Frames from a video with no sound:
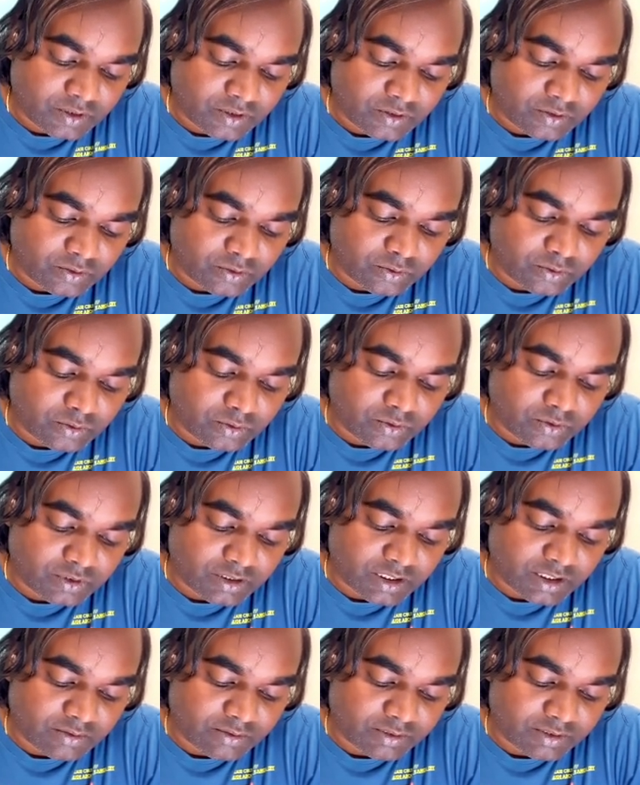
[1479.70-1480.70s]
2
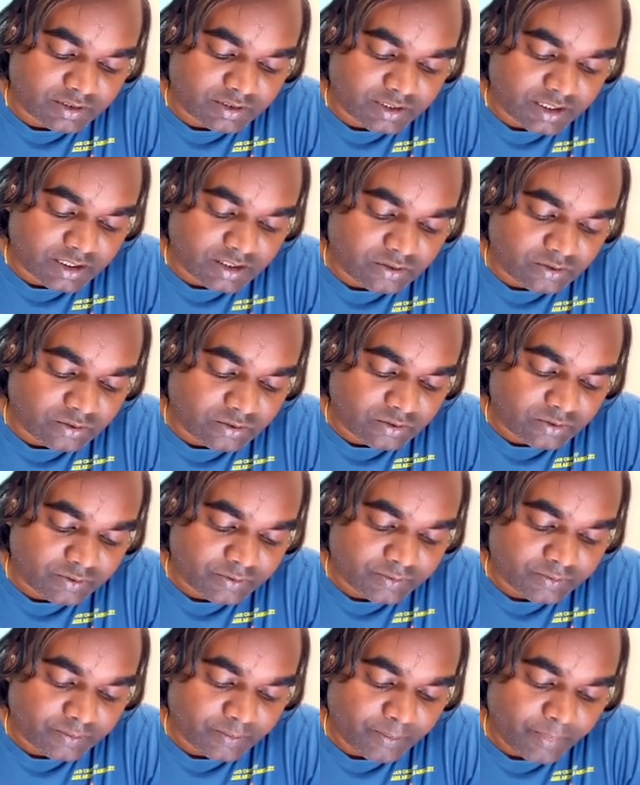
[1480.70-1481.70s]
z1 z2,
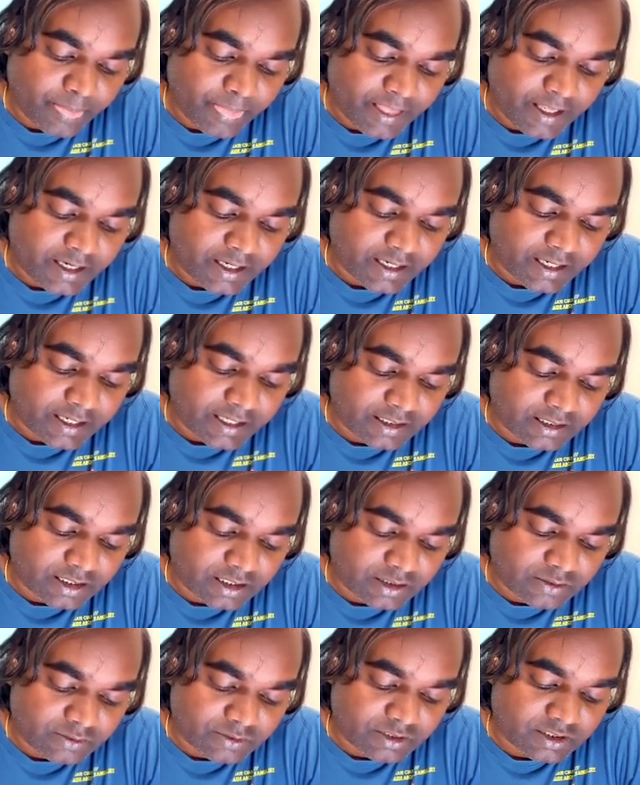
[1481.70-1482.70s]
and
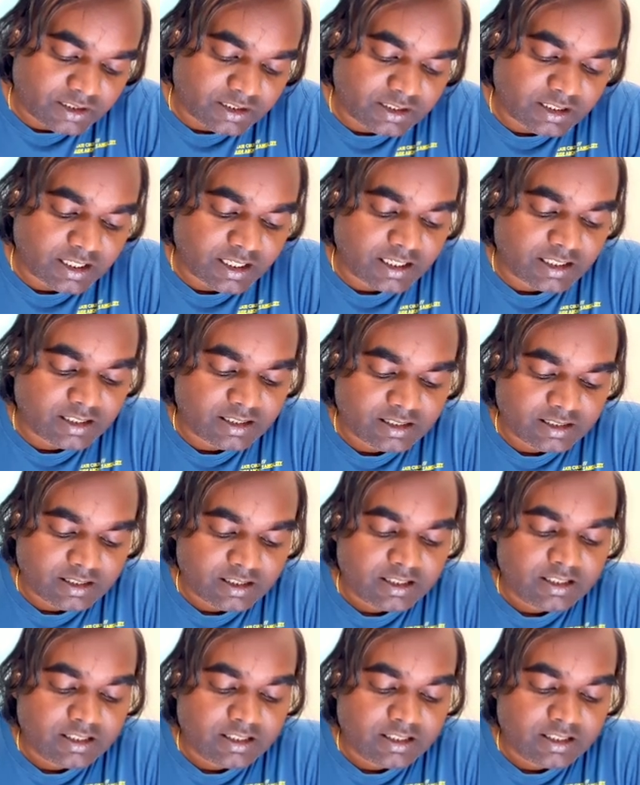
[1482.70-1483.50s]
thus we see that